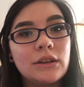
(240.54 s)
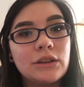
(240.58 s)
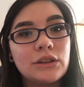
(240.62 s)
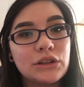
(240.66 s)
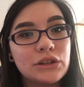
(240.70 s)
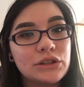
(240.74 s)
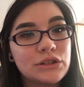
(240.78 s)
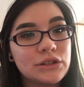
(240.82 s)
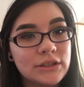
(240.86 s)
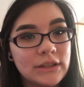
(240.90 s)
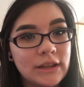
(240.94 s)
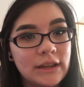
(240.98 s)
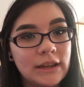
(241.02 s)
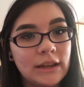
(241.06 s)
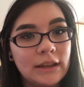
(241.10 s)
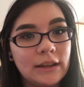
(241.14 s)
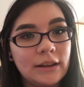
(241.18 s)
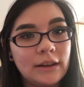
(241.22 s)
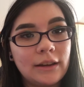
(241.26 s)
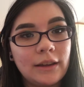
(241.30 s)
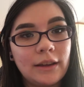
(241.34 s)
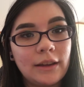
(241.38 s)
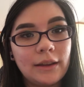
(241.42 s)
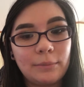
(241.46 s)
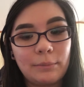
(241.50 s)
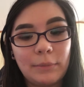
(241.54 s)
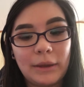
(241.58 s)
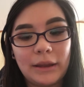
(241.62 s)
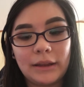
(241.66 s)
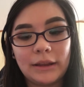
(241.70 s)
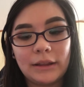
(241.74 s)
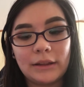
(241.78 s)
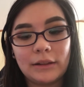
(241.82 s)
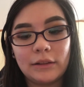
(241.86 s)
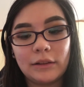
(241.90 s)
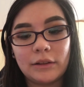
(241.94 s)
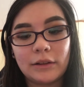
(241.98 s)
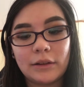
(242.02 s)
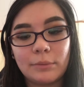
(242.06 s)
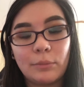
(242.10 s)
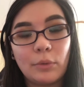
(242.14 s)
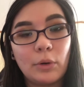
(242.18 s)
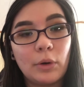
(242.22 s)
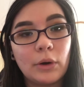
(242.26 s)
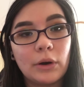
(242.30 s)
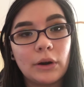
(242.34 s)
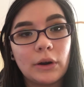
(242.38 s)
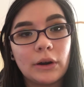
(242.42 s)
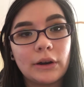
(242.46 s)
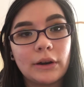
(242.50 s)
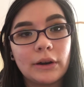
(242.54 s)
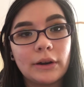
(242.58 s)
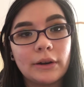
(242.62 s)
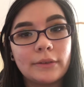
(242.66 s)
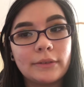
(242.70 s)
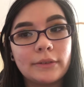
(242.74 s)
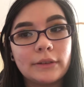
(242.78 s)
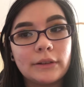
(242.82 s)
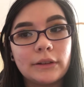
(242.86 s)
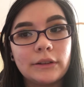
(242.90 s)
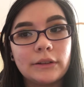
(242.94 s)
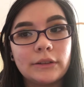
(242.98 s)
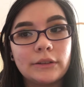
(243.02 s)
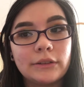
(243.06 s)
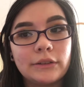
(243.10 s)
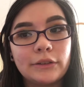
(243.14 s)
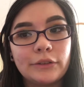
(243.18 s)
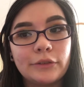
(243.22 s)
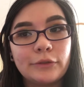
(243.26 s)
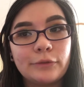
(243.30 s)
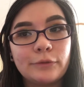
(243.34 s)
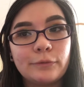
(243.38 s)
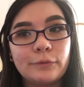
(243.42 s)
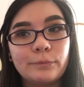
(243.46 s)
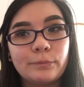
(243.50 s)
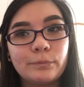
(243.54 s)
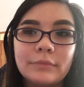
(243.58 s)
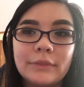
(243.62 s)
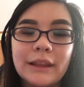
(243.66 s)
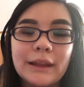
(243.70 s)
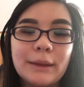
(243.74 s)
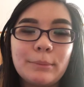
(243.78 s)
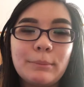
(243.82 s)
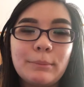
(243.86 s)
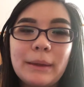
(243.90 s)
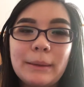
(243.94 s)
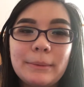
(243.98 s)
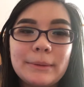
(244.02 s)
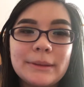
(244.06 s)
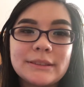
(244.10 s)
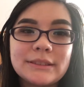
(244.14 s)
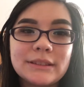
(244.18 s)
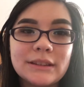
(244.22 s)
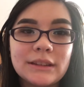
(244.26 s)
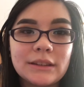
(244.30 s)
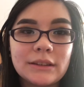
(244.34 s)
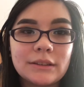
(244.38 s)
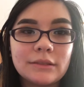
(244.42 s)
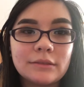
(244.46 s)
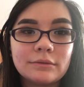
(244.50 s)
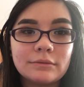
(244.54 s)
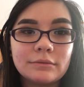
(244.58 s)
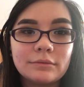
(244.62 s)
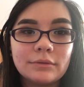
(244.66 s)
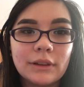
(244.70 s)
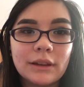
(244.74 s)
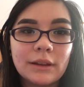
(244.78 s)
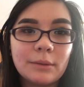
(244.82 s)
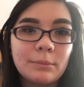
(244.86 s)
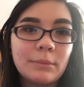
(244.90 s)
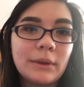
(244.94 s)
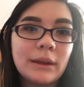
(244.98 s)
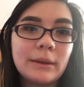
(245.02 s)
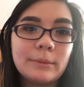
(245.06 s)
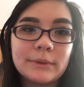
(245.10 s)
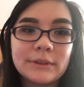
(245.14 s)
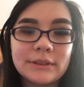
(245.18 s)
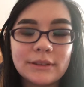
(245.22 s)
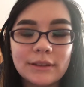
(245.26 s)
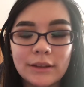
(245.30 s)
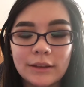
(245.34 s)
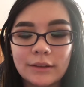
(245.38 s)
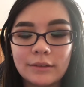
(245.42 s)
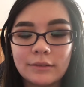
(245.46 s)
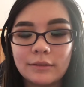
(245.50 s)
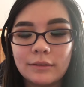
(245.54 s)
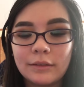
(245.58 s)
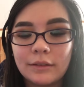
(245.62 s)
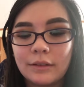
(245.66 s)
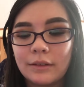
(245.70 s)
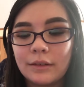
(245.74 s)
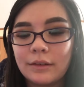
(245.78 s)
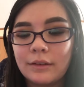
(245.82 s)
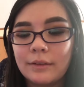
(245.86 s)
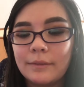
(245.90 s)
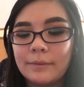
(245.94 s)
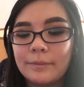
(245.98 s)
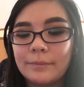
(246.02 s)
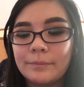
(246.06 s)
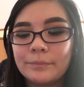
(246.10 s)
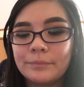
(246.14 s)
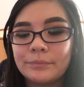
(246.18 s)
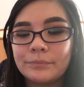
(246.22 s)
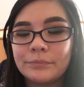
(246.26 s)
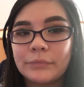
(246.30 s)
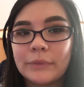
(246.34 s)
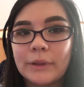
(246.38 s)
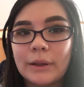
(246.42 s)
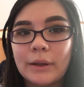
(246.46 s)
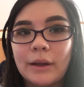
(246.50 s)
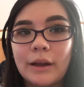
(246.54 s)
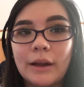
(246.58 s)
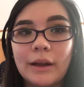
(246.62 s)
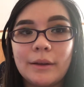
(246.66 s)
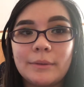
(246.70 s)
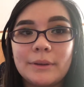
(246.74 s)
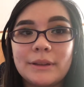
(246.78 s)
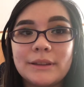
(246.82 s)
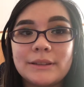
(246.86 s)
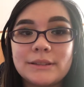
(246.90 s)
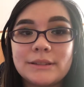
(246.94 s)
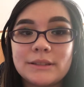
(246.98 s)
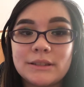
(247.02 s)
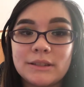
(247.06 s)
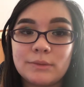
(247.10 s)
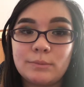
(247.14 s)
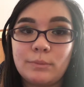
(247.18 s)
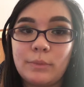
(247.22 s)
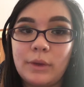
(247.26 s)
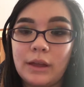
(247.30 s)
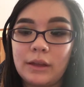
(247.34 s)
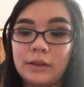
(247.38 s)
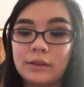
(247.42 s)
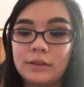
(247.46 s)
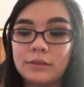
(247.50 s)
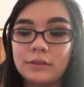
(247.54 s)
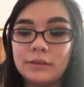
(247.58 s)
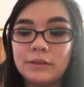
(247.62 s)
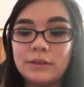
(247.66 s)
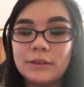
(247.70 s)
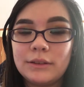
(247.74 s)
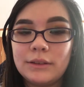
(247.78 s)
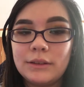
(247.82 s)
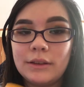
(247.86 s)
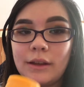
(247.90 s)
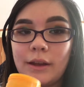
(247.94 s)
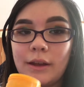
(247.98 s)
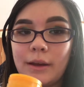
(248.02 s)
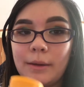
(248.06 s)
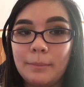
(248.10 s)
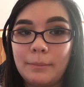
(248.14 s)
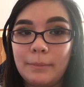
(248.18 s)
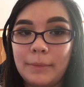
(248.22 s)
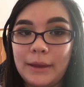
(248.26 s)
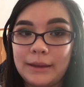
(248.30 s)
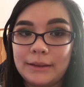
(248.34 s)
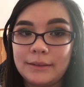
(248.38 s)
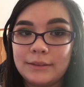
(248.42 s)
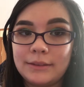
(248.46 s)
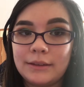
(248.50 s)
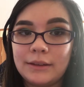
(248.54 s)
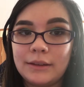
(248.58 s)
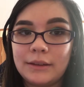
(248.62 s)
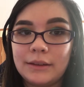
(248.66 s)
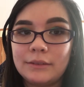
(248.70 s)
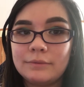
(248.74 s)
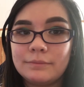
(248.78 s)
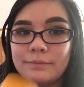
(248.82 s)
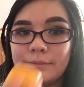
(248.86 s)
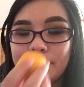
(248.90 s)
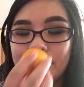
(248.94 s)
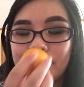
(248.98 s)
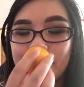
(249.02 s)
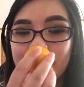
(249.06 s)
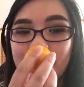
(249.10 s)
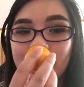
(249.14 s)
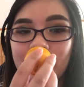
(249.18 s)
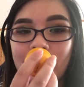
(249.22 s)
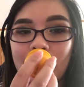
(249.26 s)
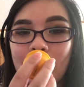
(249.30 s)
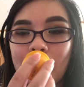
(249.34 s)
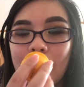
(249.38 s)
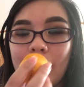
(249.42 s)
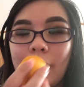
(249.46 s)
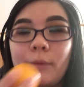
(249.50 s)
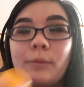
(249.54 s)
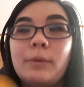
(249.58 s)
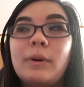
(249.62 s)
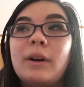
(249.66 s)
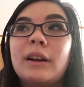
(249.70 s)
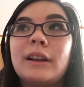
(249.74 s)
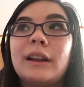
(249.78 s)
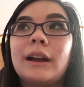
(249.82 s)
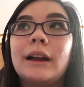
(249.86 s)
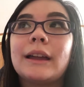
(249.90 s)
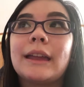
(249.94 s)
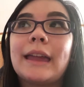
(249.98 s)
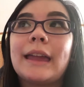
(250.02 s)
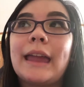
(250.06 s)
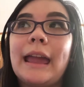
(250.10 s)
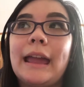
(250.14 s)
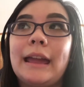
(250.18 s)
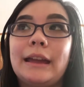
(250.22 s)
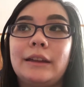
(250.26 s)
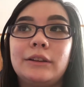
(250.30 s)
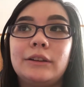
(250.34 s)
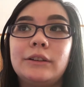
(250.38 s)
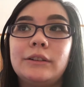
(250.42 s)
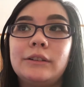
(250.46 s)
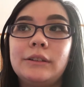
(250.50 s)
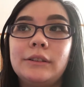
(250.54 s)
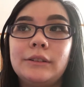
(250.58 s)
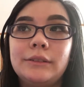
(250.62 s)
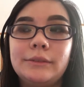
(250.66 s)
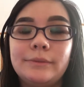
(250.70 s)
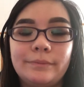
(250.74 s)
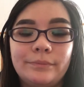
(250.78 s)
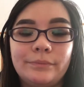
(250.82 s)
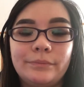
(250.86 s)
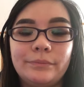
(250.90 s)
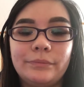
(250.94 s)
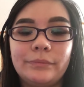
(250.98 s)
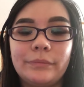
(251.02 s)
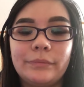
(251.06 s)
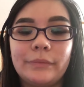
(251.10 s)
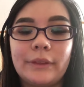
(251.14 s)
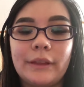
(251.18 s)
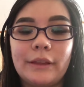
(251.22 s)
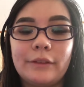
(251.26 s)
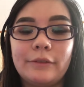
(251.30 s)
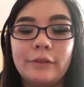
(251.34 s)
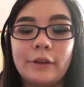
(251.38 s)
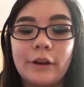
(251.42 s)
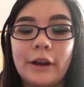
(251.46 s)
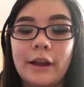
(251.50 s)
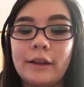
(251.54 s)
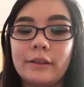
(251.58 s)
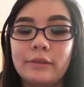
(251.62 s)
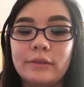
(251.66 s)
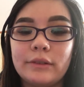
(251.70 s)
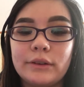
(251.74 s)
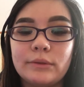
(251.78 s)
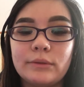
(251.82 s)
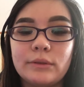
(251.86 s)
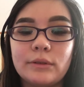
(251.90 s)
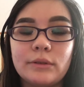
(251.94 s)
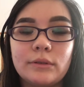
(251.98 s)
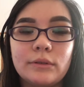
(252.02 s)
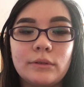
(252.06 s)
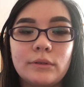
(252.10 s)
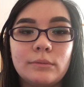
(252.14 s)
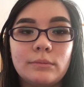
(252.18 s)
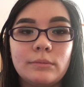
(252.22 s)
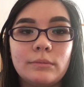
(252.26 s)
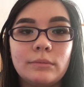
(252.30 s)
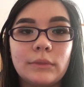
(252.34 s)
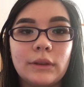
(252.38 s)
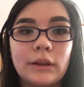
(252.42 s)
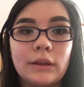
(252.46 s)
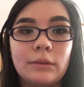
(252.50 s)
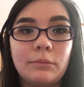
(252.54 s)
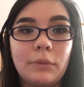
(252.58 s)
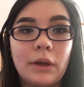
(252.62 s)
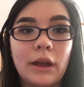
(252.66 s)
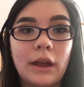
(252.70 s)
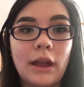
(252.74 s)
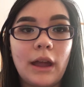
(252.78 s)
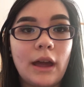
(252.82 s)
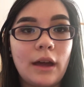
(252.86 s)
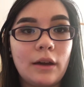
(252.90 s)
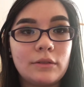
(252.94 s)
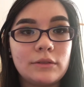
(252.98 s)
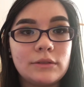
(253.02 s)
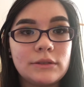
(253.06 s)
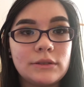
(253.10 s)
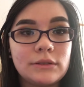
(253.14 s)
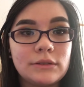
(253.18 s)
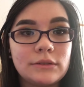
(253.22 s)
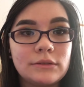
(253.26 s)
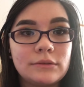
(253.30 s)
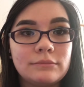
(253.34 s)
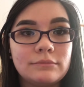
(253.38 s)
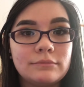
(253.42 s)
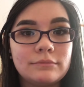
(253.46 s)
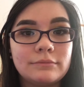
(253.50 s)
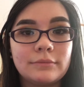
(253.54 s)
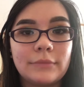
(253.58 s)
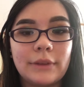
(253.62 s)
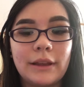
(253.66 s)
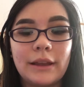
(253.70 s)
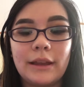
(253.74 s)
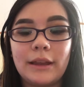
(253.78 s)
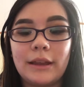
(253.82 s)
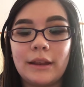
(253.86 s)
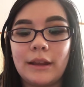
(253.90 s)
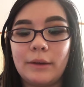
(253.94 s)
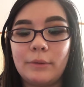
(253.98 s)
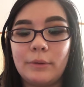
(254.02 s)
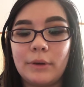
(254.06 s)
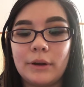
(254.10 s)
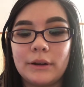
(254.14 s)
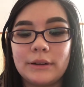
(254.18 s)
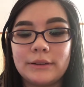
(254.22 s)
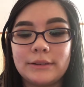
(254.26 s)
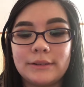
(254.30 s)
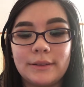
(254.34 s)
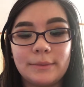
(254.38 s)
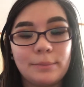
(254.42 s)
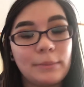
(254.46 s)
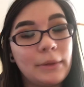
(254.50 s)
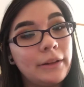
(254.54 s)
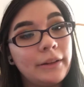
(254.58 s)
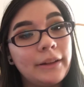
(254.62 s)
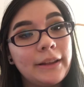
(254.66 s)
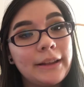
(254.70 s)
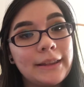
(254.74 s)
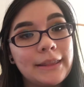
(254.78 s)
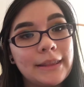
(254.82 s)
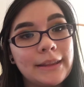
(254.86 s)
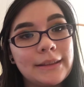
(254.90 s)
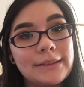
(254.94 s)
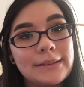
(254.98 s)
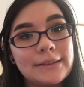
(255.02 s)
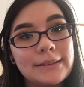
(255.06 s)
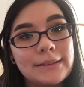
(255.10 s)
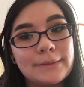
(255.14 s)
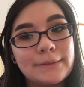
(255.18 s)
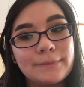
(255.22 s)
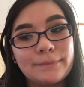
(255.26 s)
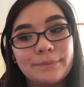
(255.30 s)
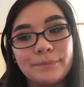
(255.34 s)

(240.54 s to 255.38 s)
your skin and make it look more like baby skin, like a baby skin. It smells amazing. I want a candle for every room in my house, and I want it to smell like this.